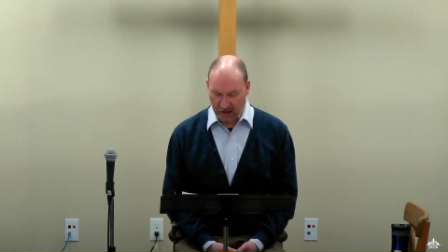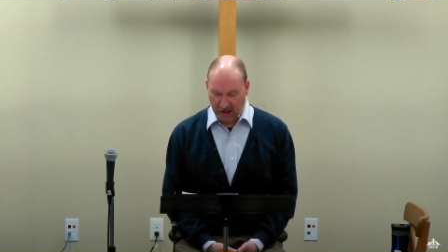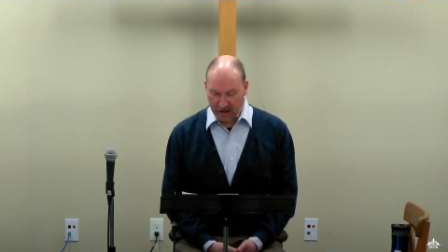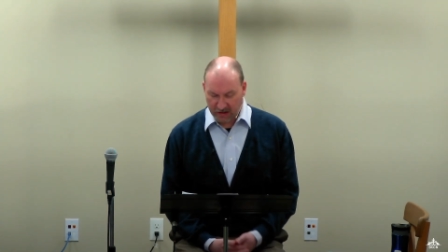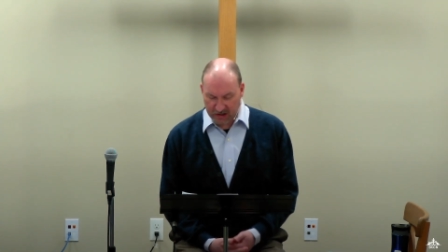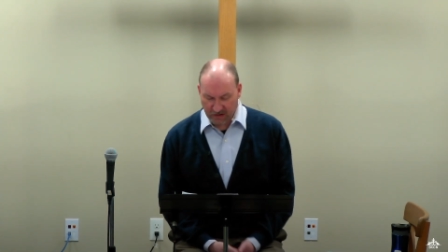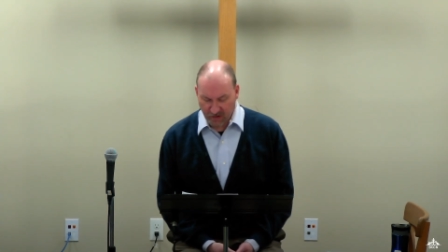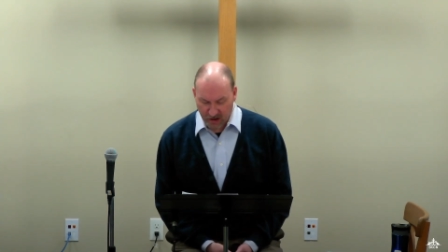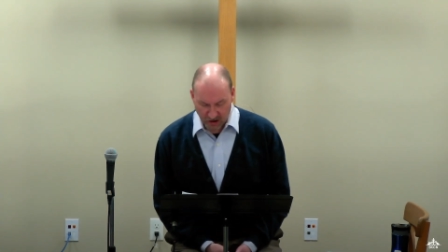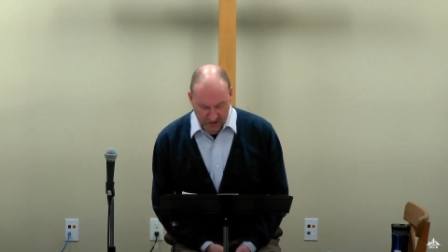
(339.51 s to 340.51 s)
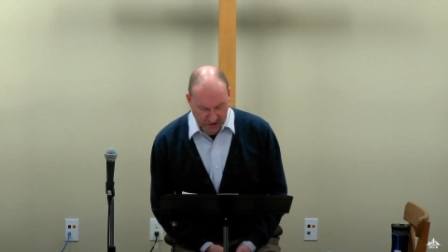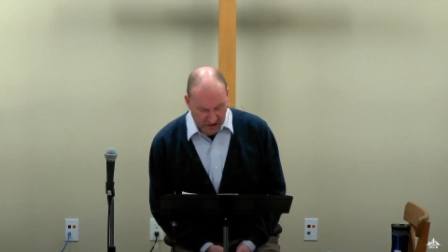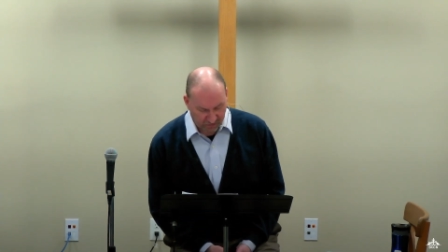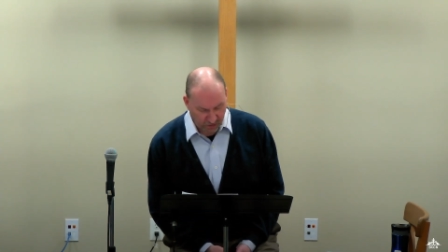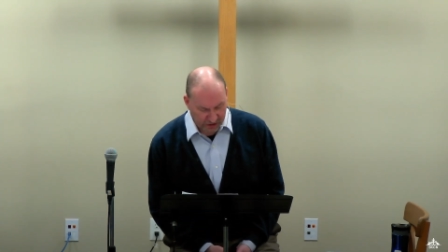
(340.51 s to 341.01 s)
The difficulty,
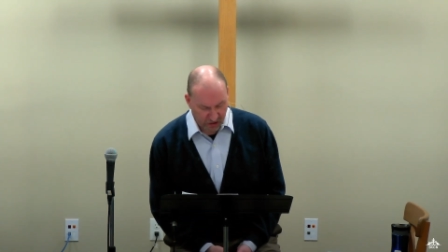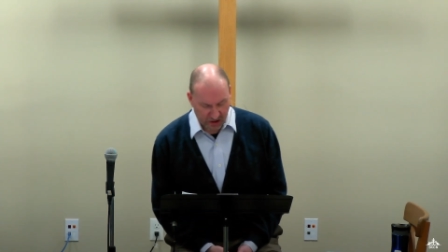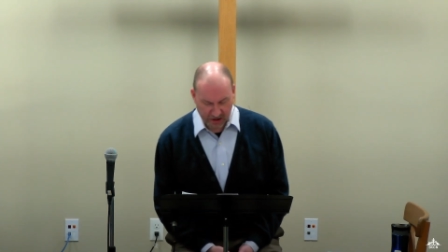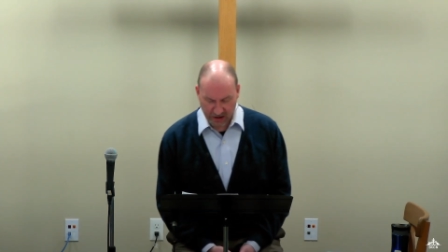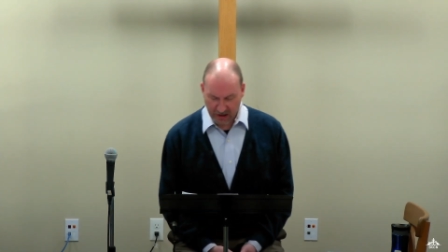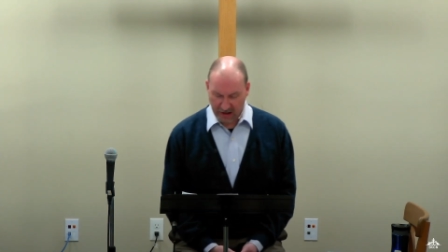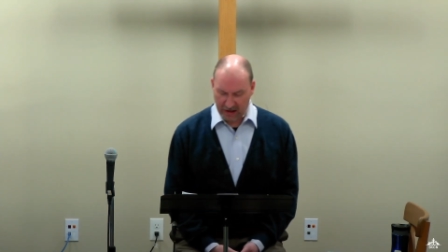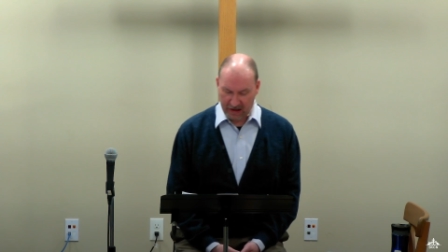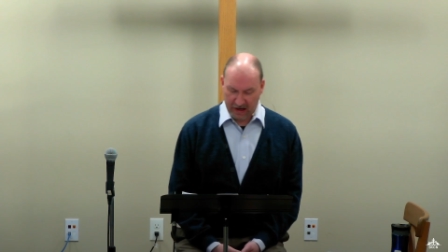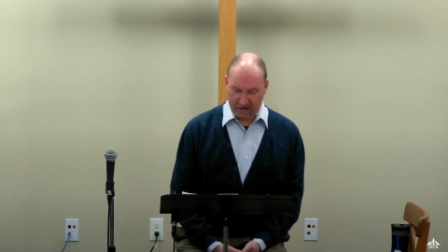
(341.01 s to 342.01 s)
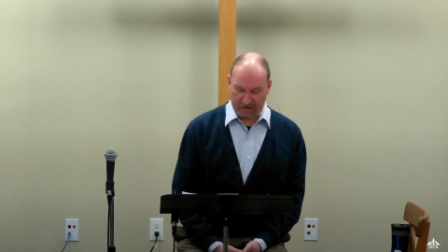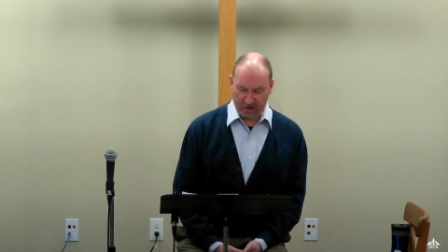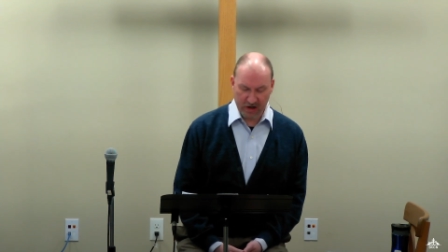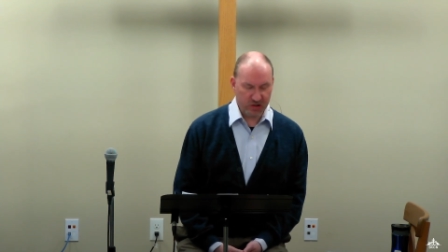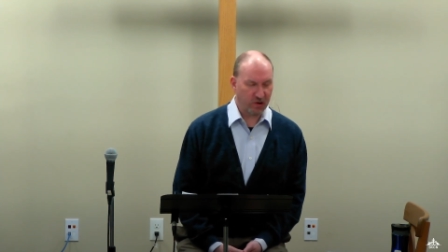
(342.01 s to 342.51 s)
if we look for a
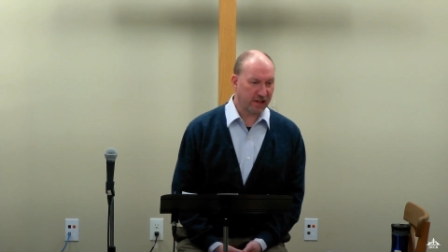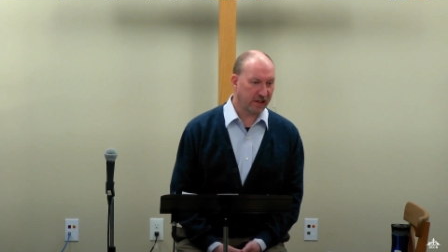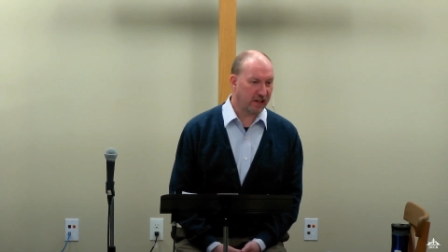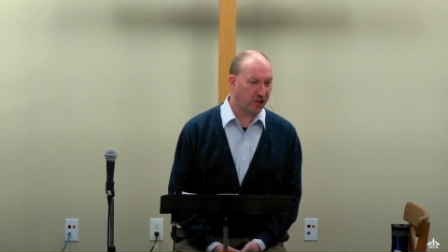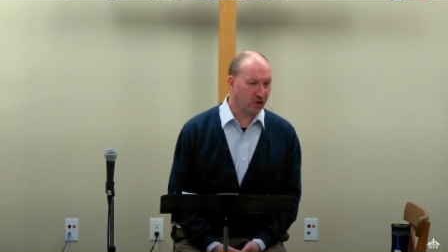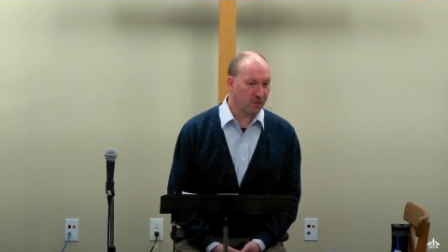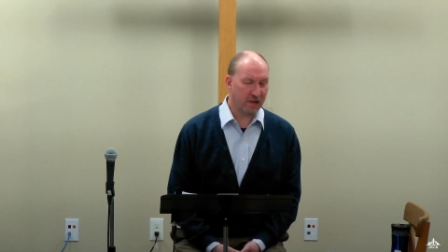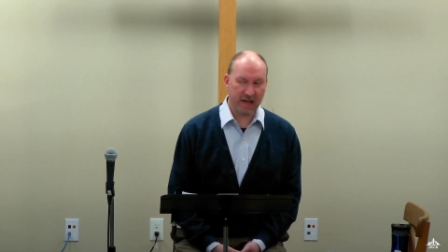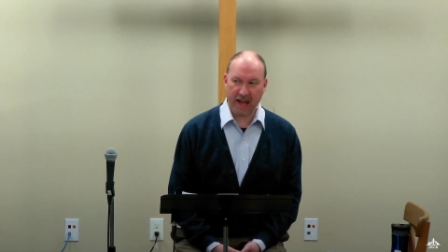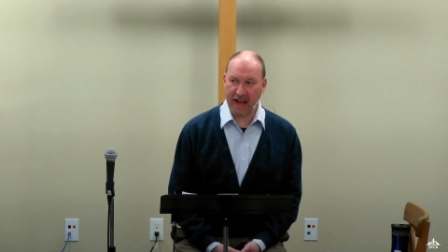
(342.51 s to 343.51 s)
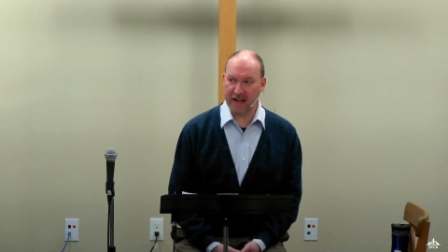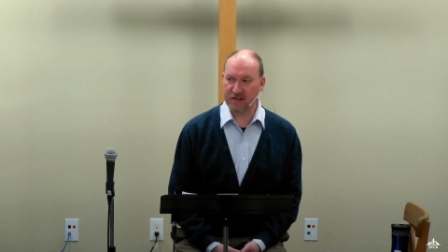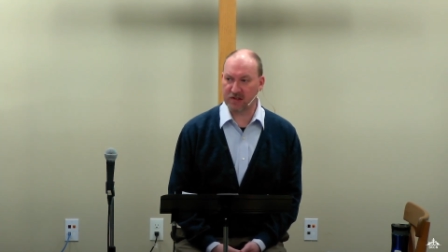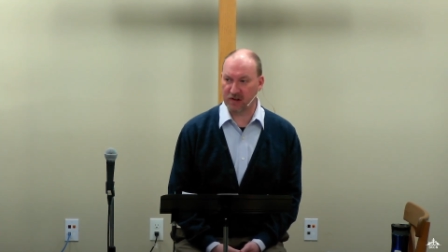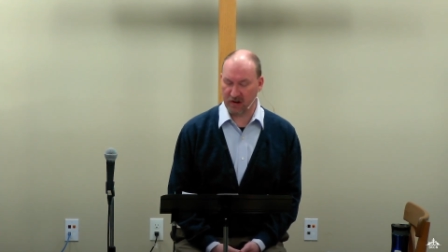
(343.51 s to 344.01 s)
strictly human
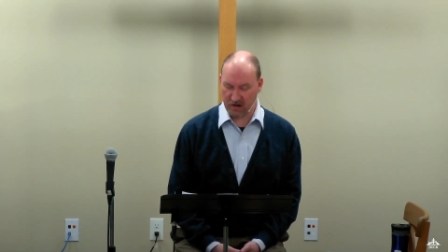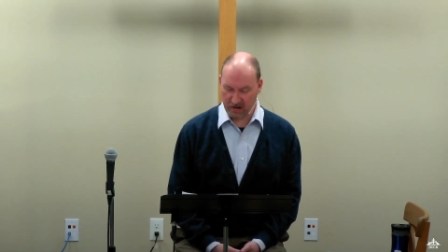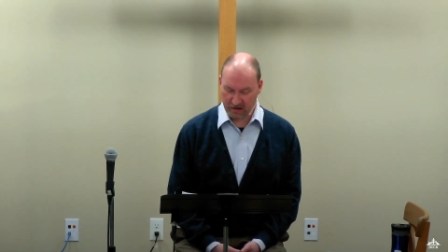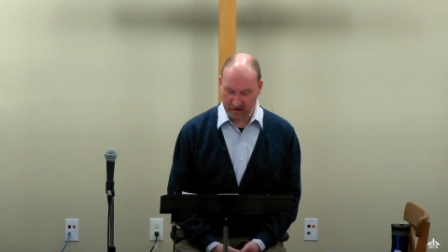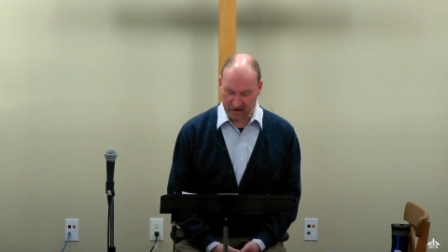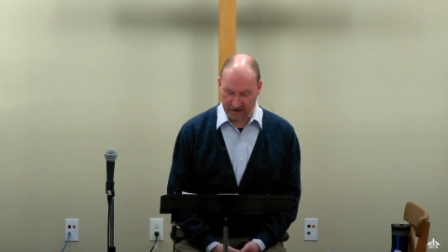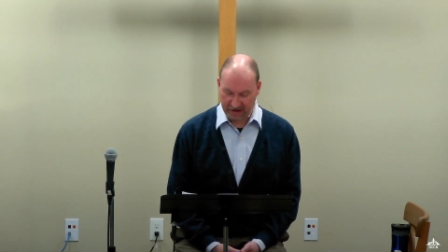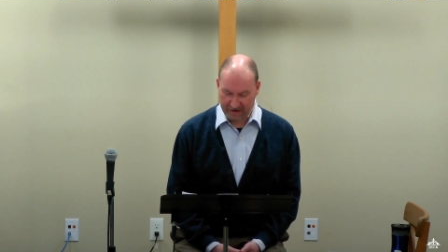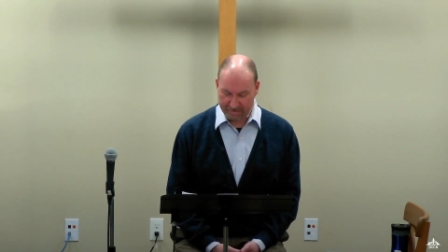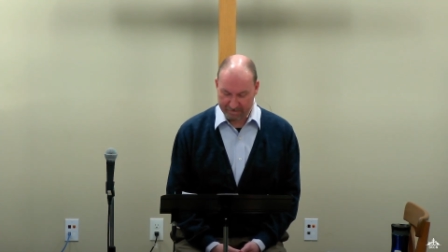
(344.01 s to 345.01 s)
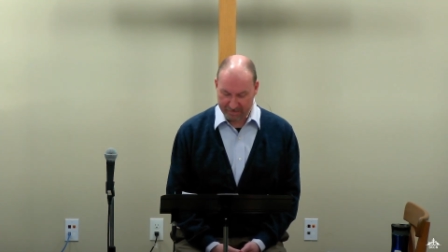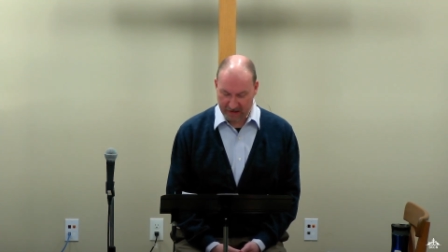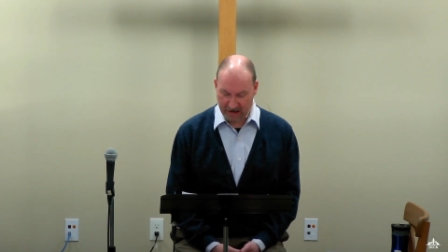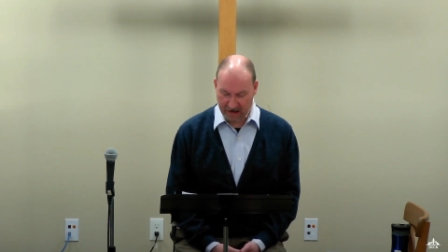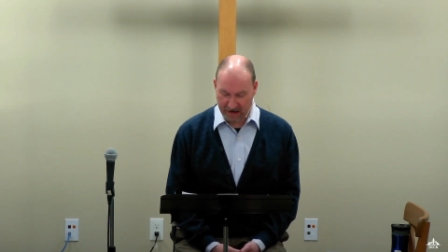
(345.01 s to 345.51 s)
answer,
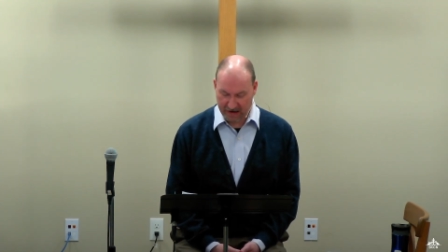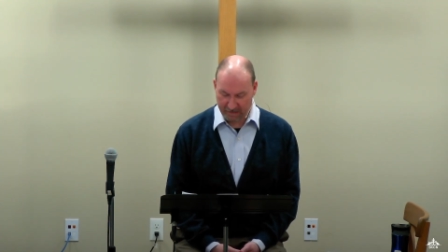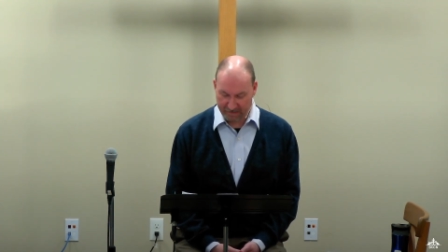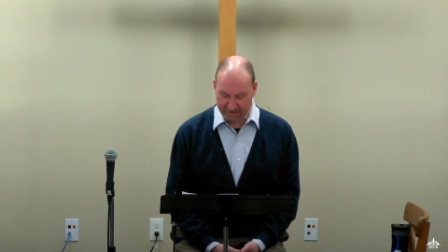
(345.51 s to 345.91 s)
um,